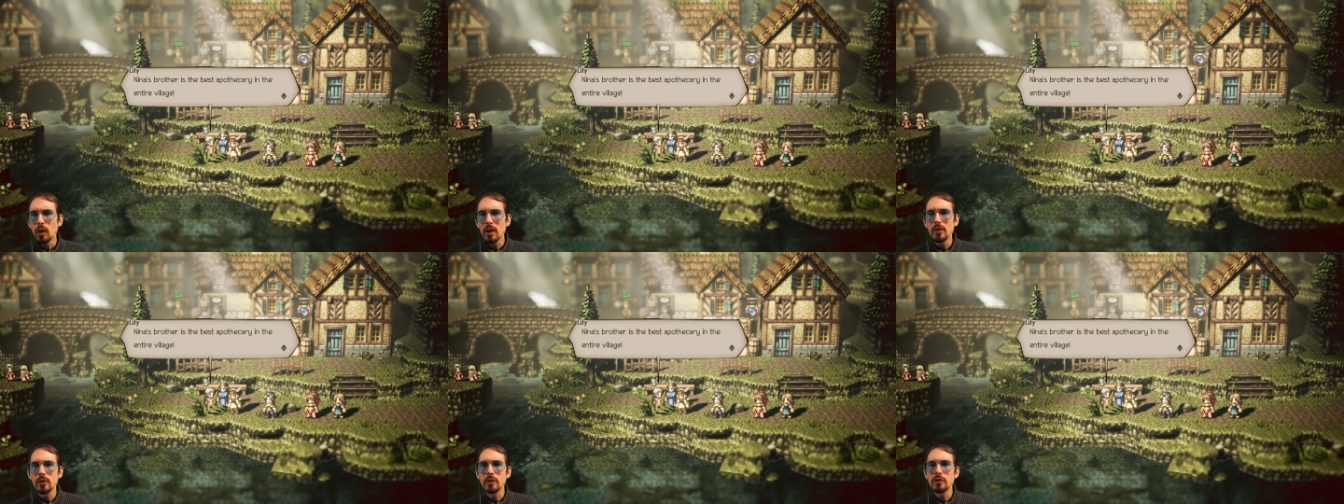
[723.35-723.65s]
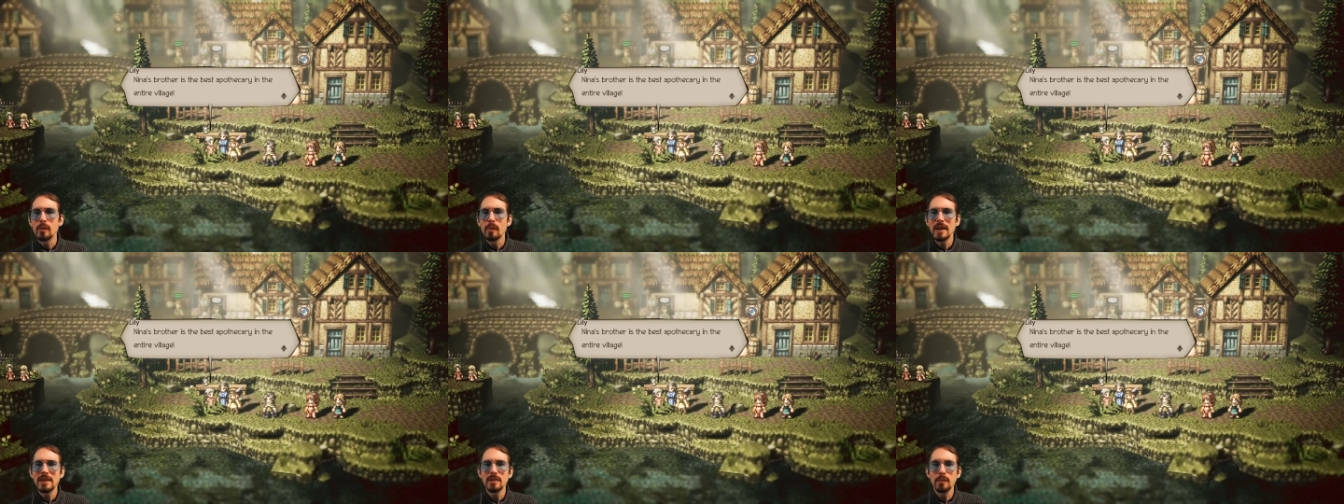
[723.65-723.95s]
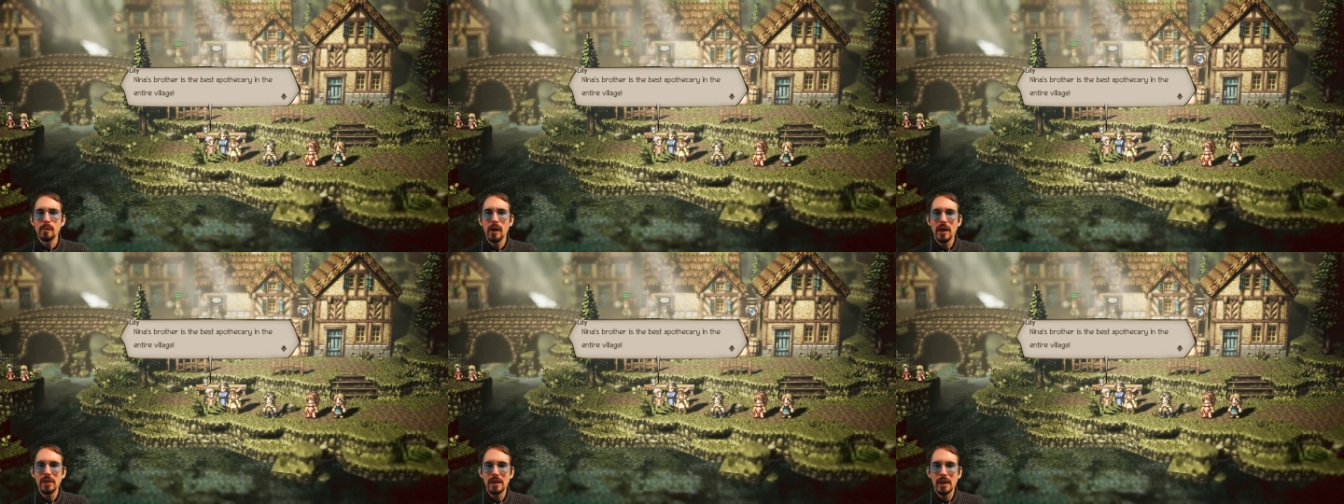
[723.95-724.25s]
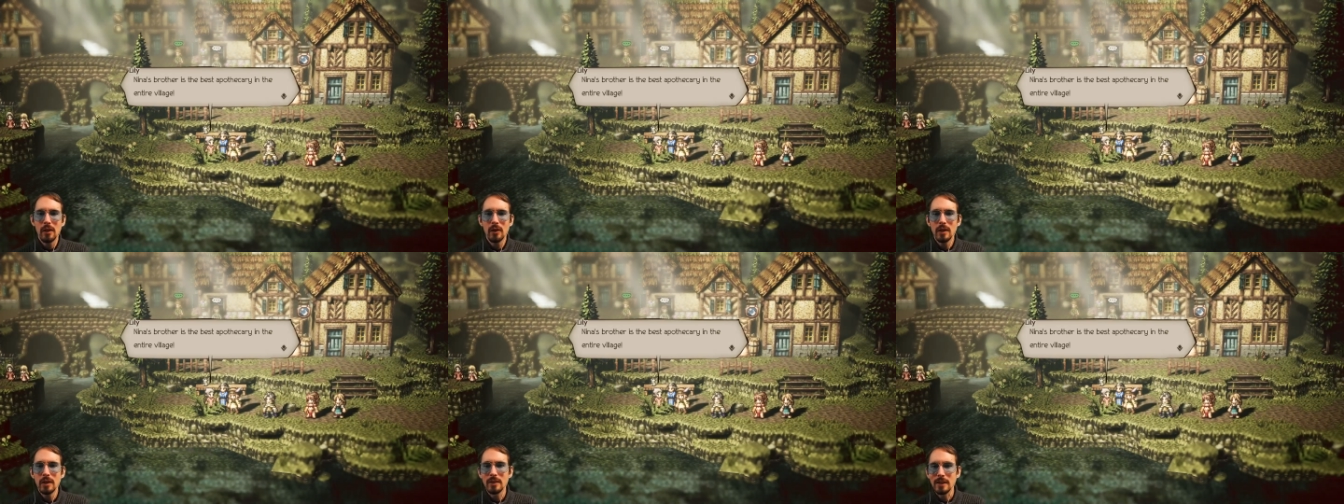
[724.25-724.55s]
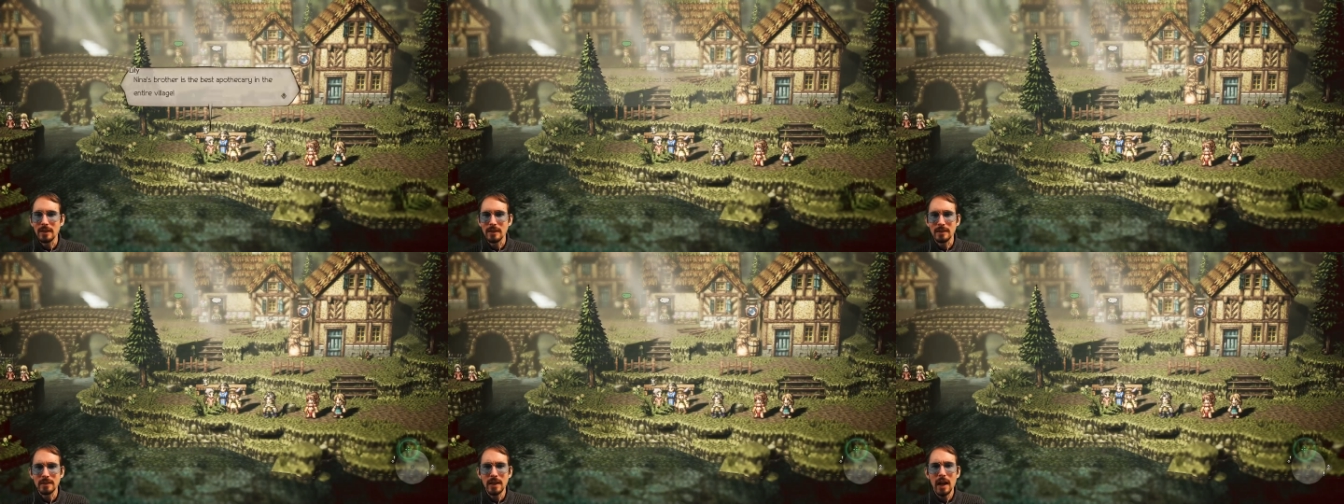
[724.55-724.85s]
brother is the best apothecary
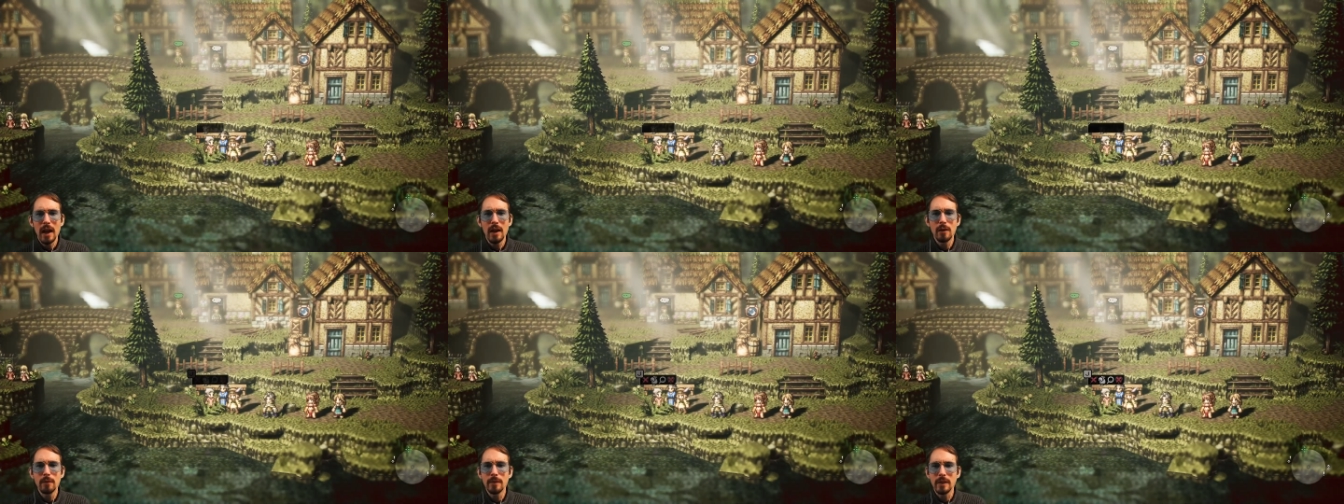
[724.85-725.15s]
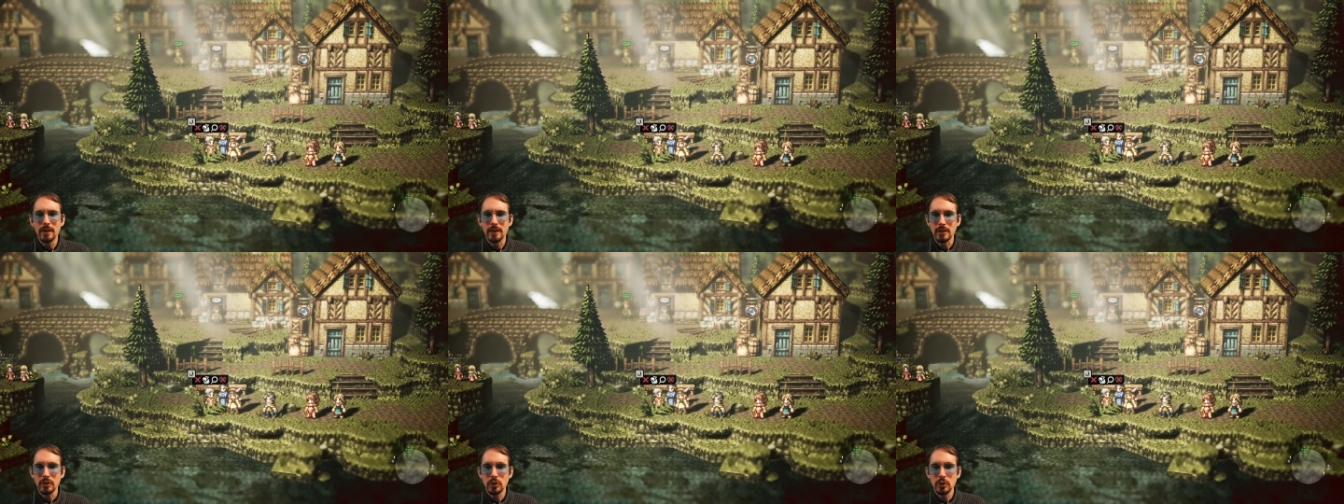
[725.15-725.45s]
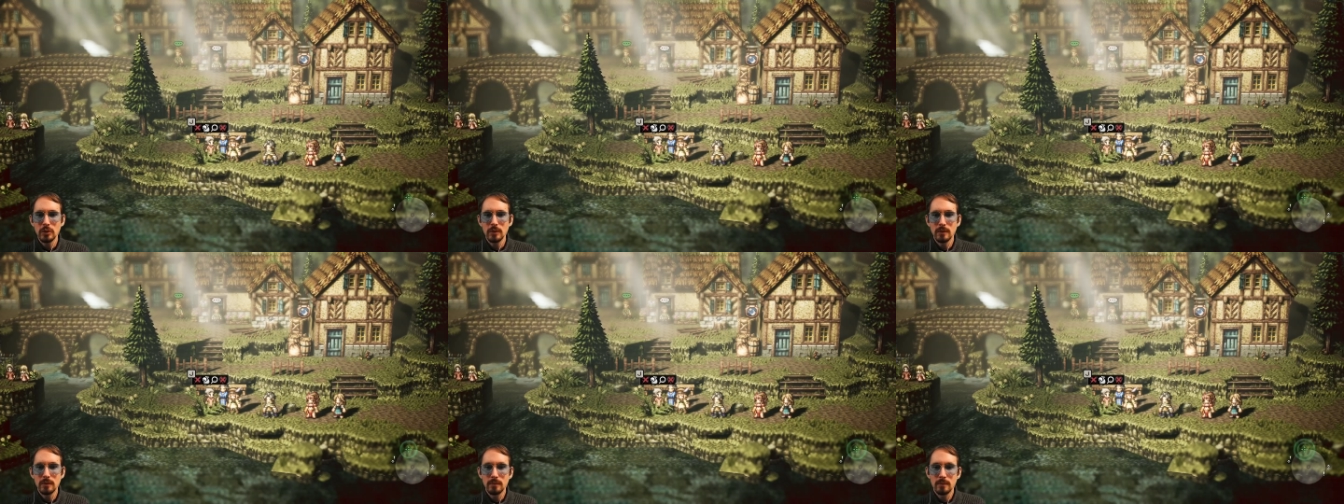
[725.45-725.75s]
in the entire village.